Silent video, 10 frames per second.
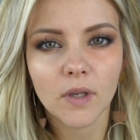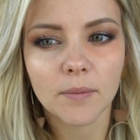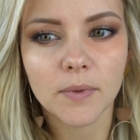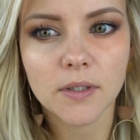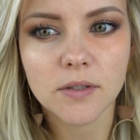
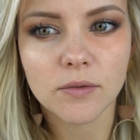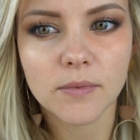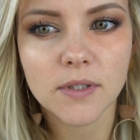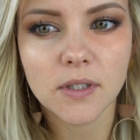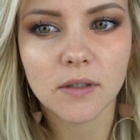I'm gonna zoom
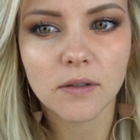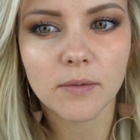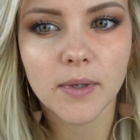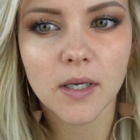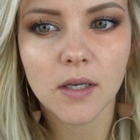this in a
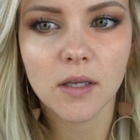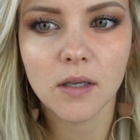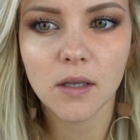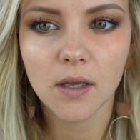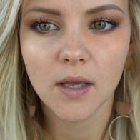little bit,
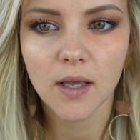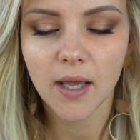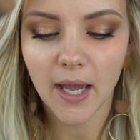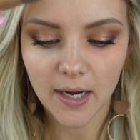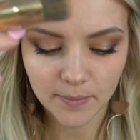
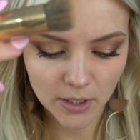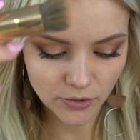and I'm gonna